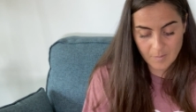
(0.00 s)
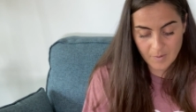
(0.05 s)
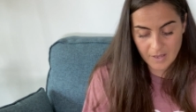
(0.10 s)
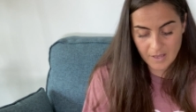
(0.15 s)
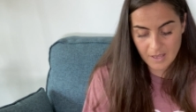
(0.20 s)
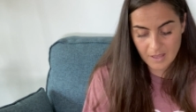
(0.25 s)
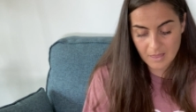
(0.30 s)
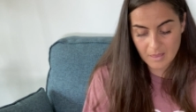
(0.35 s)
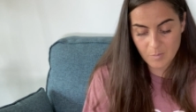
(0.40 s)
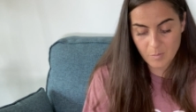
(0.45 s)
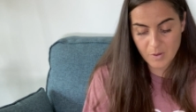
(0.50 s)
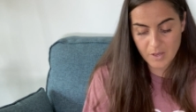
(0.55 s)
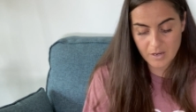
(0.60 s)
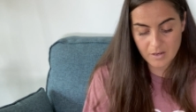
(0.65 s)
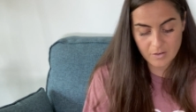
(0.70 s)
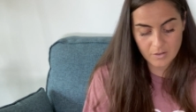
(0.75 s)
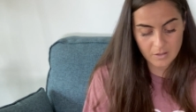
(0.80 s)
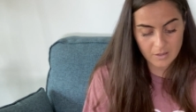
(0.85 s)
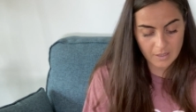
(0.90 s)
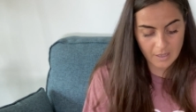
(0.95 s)
I hit the
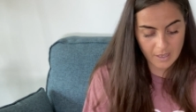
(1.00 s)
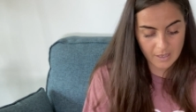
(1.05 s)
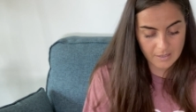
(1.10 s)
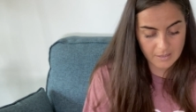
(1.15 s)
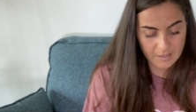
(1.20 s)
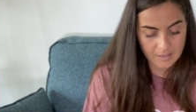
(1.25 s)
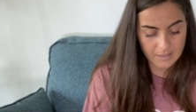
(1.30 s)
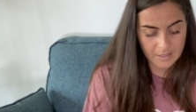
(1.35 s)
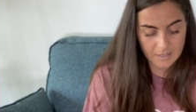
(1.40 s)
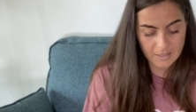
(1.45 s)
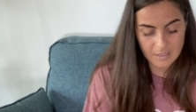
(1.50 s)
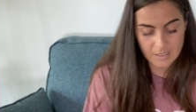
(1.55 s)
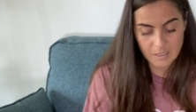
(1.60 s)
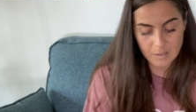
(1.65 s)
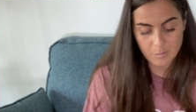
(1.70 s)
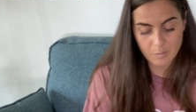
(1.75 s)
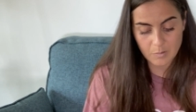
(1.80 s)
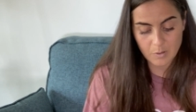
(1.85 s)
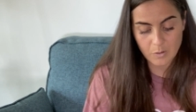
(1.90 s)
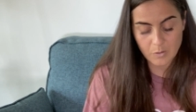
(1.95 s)
pineal gland, it's an
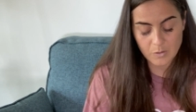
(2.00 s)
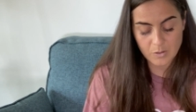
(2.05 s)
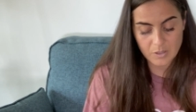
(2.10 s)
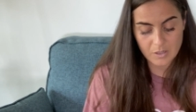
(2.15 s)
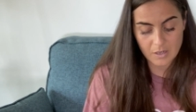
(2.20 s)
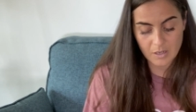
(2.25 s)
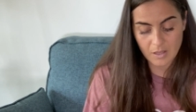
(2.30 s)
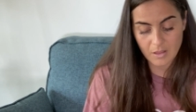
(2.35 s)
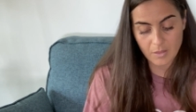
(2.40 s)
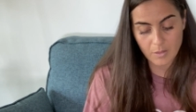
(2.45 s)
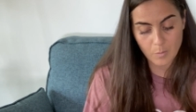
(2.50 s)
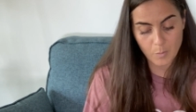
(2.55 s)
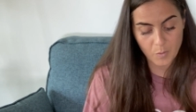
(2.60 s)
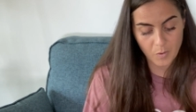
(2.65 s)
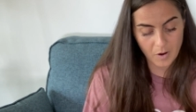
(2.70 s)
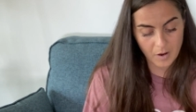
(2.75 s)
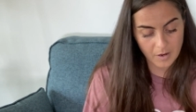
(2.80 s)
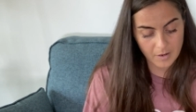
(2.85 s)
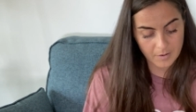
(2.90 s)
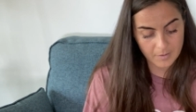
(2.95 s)
explosion in the
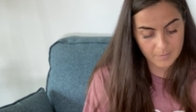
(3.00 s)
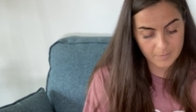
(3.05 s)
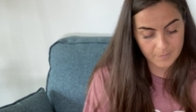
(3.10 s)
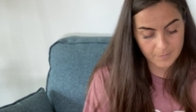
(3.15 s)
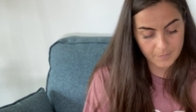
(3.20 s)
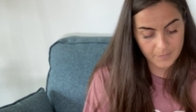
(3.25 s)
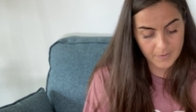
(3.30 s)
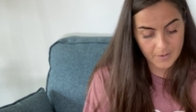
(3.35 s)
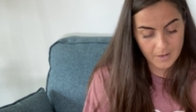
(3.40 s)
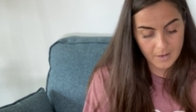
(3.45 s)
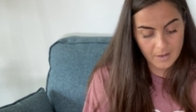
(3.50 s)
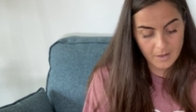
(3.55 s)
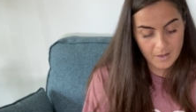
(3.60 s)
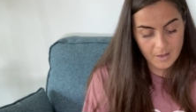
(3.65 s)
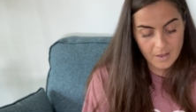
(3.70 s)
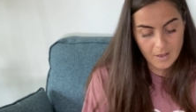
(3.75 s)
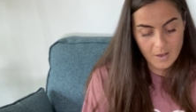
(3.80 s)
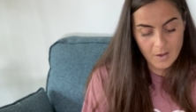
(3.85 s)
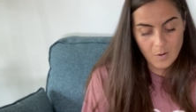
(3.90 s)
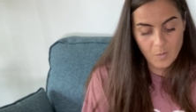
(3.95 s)
brain.
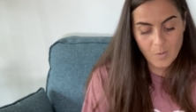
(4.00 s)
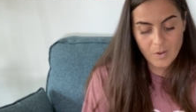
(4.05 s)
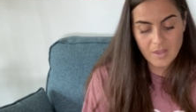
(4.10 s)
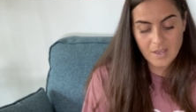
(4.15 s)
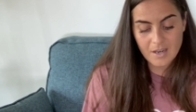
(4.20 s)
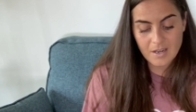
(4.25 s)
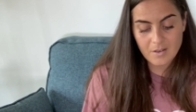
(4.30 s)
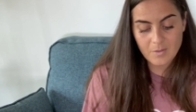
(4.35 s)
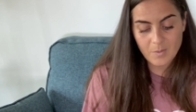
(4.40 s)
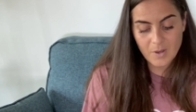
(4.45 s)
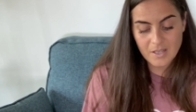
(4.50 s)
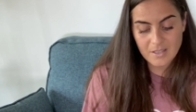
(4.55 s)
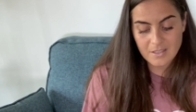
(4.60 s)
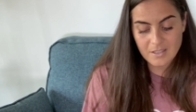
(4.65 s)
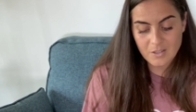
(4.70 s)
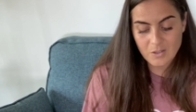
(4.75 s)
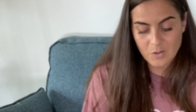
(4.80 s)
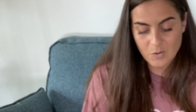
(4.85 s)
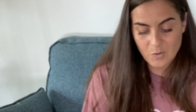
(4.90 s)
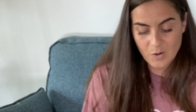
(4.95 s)
We then went
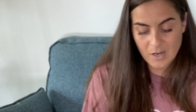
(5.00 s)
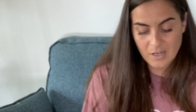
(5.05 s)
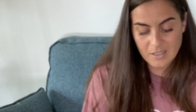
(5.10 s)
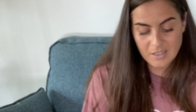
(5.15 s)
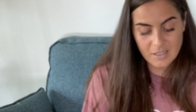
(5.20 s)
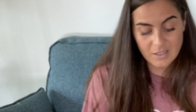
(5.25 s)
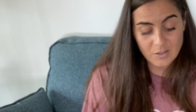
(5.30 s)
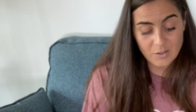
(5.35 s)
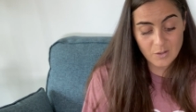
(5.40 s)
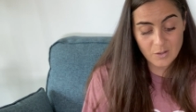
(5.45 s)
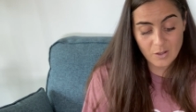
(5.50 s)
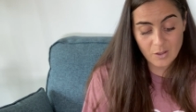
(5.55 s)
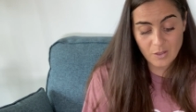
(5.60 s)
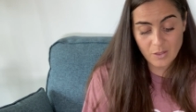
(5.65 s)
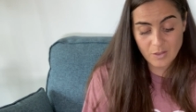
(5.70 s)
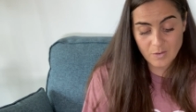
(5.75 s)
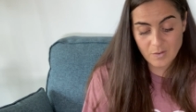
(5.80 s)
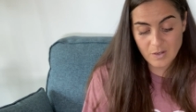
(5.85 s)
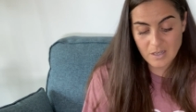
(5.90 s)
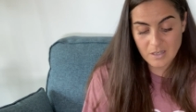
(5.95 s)
straight into the
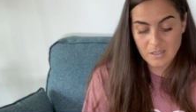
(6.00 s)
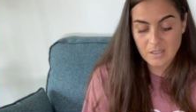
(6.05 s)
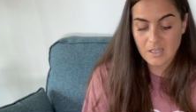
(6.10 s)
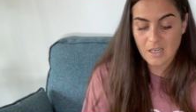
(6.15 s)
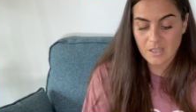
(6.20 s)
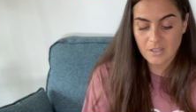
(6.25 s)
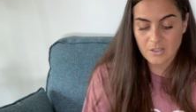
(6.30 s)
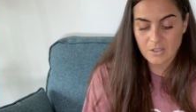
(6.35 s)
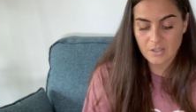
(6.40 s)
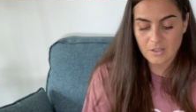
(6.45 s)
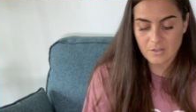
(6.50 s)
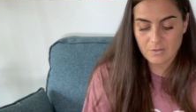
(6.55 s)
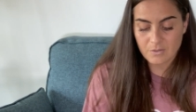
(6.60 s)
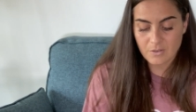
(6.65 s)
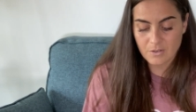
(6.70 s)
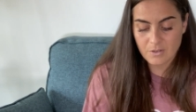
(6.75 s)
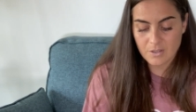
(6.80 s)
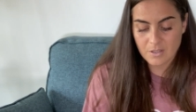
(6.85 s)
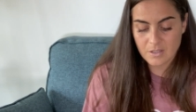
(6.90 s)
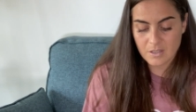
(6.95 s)
three intentions,
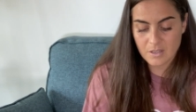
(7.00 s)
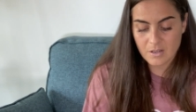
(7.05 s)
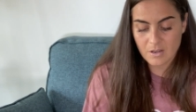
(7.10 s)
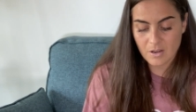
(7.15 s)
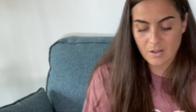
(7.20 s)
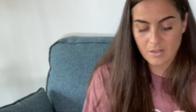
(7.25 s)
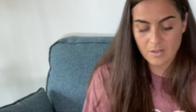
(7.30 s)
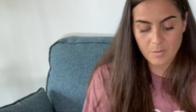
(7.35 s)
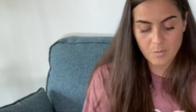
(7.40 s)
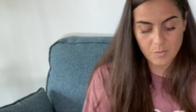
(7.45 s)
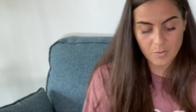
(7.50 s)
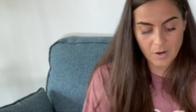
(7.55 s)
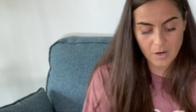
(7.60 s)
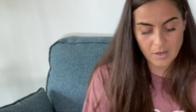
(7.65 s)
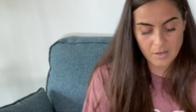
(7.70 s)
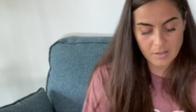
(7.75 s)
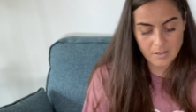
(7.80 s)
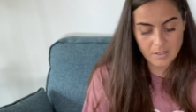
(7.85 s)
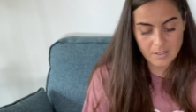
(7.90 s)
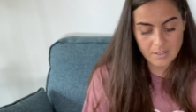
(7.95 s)
focusing on the
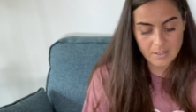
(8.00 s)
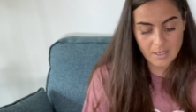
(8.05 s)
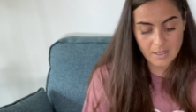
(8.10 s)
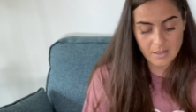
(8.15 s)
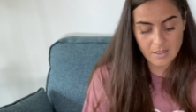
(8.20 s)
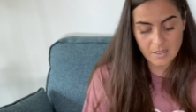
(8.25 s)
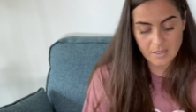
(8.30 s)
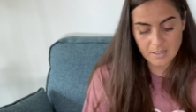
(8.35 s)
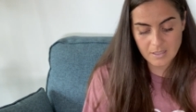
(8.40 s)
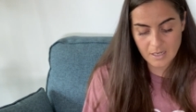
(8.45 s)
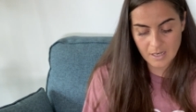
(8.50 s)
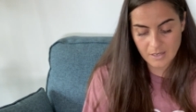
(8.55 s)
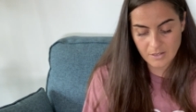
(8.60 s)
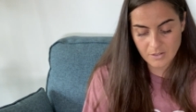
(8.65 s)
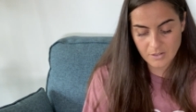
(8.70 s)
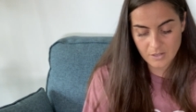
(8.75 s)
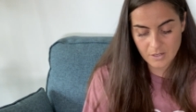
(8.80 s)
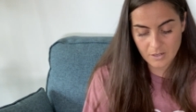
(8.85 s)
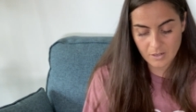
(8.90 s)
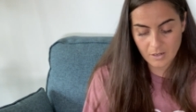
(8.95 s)
brain to send the
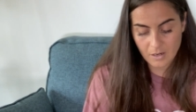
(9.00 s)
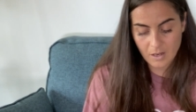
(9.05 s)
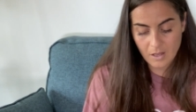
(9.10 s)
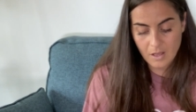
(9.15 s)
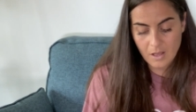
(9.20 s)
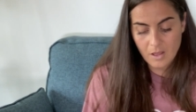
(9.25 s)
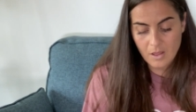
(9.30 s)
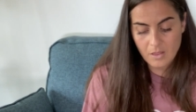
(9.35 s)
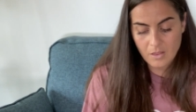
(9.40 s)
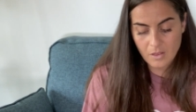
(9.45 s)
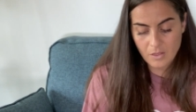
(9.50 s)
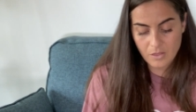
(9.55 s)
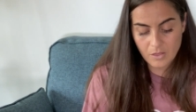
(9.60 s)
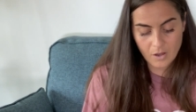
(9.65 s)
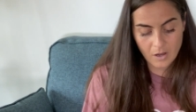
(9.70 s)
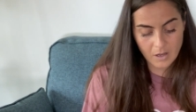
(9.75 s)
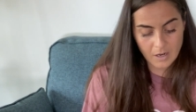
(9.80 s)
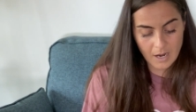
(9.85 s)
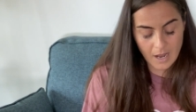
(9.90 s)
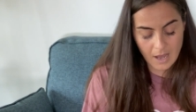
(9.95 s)
intention, the
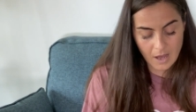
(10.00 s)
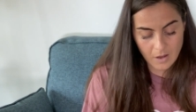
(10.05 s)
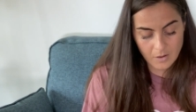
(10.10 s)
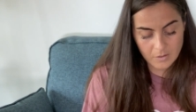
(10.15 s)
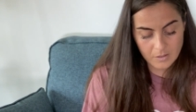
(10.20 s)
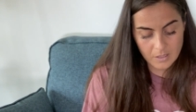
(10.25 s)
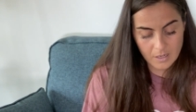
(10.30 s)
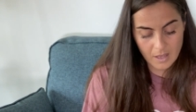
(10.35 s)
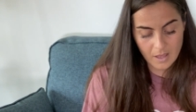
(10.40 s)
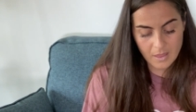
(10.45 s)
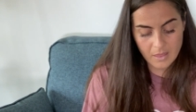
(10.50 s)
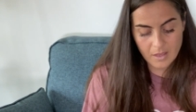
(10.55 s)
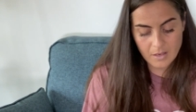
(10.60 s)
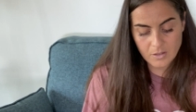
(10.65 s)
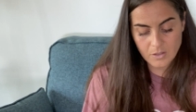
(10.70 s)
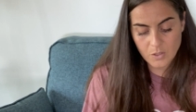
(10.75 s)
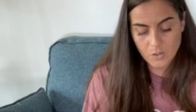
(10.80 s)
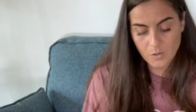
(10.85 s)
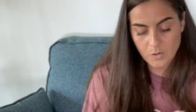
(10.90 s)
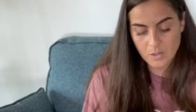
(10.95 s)
thought out, and then
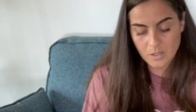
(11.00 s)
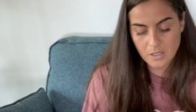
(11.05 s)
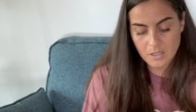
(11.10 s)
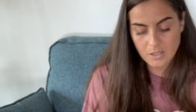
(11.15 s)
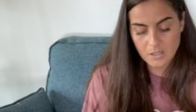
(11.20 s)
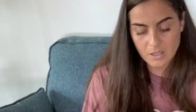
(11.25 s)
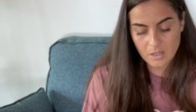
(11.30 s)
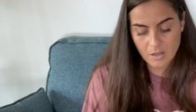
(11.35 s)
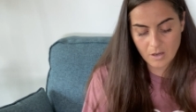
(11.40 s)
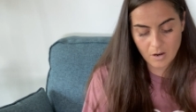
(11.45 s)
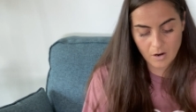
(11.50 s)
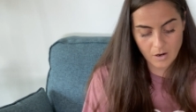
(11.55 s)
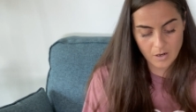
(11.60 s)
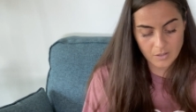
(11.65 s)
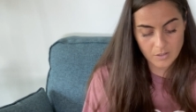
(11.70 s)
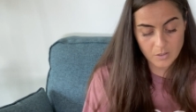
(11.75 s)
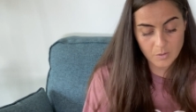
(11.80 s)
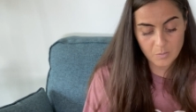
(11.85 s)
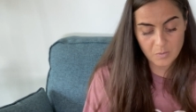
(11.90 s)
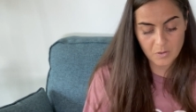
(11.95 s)
tuning into the
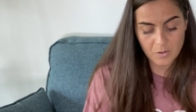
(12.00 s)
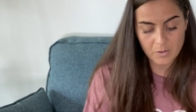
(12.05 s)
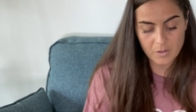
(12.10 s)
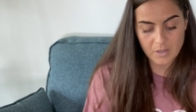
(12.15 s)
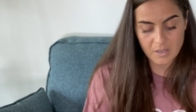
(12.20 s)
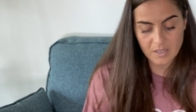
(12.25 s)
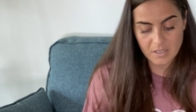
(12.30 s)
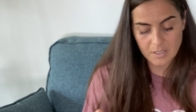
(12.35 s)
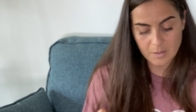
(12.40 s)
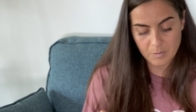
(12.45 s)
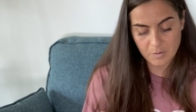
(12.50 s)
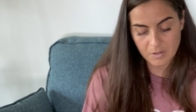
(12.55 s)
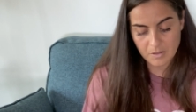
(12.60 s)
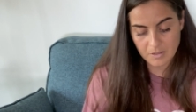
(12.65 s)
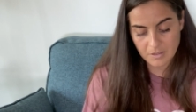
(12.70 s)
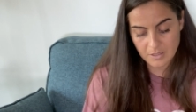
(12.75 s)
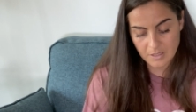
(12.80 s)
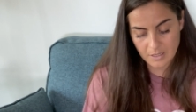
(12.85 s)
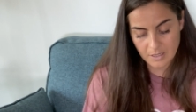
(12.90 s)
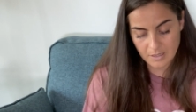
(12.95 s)
heart to pull the
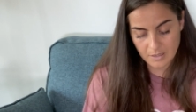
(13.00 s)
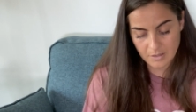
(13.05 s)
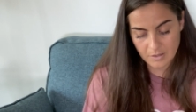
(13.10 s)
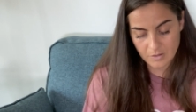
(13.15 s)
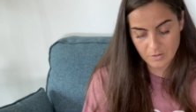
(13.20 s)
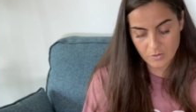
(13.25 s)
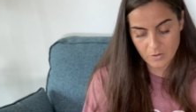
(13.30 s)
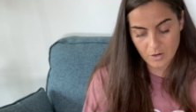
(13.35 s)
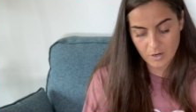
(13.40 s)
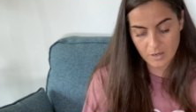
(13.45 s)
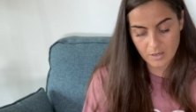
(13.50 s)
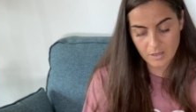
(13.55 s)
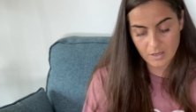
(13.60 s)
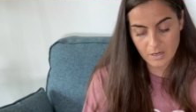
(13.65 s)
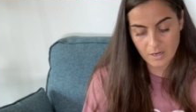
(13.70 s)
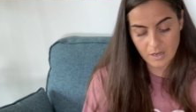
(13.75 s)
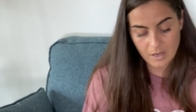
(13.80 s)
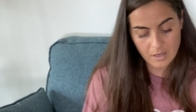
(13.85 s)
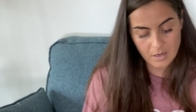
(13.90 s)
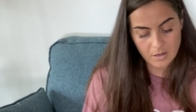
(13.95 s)
experience in, drawing
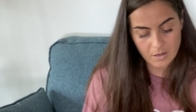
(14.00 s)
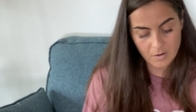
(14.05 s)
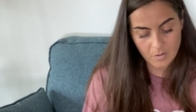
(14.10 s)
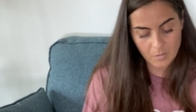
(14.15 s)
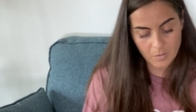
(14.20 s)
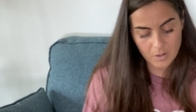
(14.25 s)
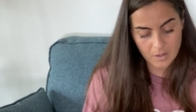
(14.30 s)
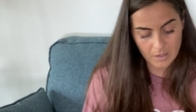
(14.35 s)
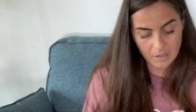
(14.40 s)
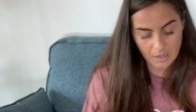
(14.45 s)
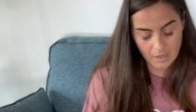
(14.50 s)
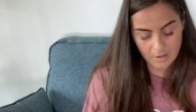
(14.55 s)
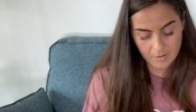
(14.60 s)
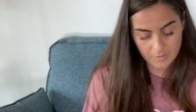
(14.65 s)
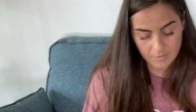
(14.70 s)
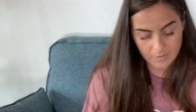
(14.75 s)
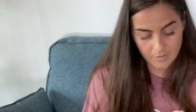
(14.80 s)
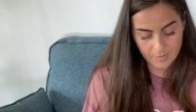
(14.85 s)
it in with love.